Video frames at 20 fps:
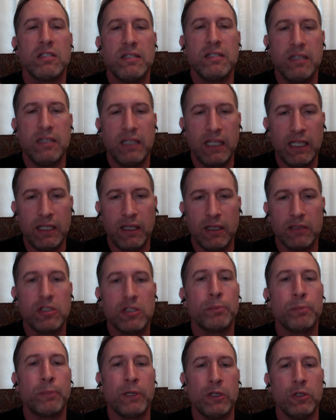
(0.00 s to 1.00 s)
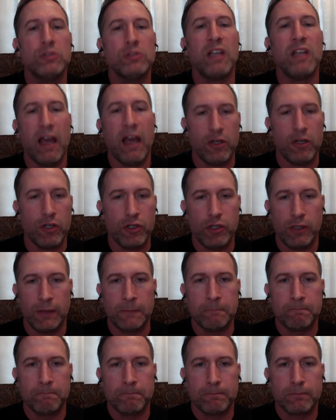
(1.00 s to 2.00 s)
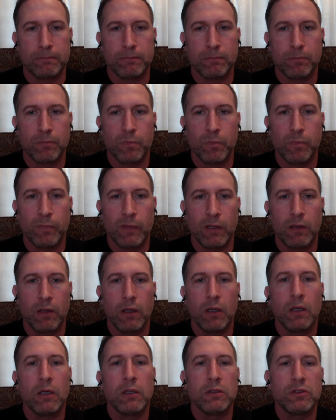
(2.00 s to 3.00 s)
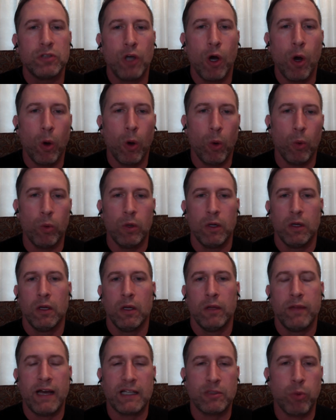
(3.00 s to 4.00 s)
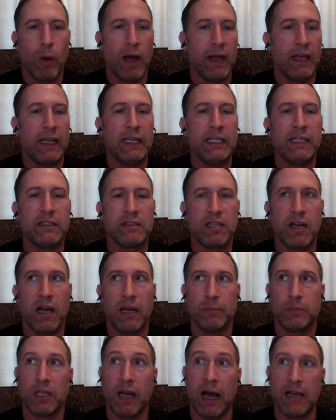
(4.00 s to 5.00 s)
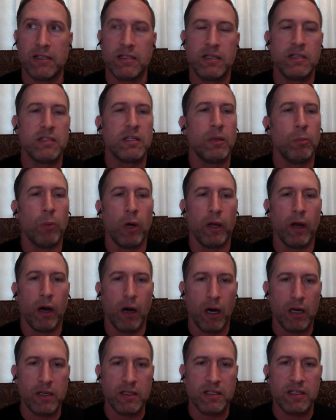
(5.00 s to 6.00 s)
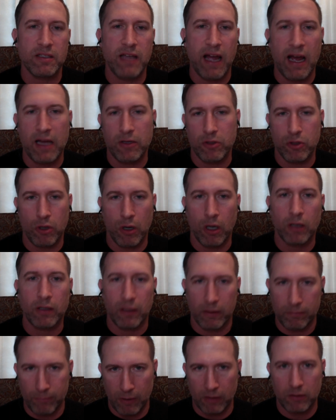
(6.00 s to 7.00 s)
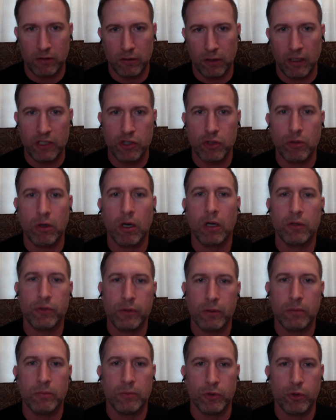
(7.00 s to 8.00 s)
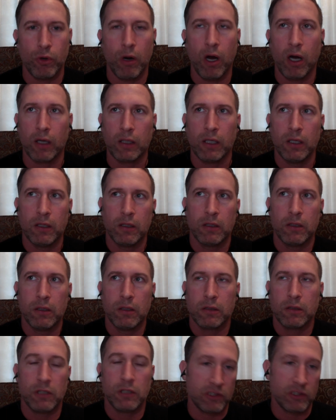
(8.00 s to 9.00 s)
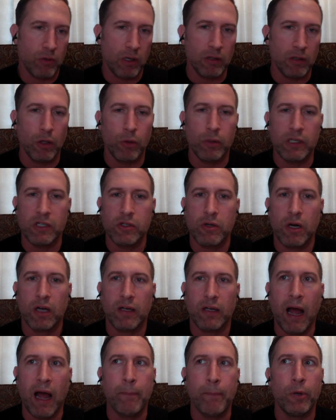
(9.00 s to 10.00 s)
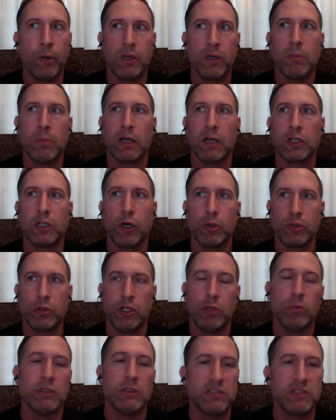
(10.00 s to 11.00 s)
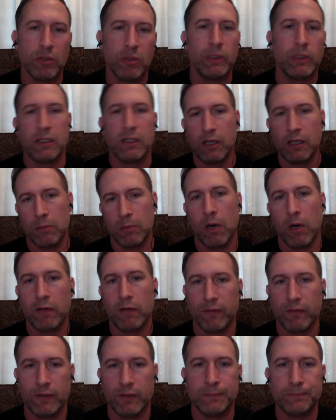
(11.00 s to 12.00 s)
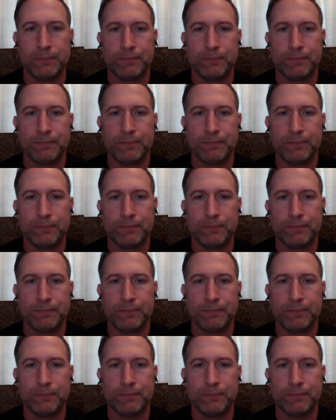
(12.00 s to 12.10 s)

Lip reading: needed to produce energy. So that's why anytime I see someone on a statin drug, a cholesterol lowering drug, I put them on CoQ until we can get them off of it.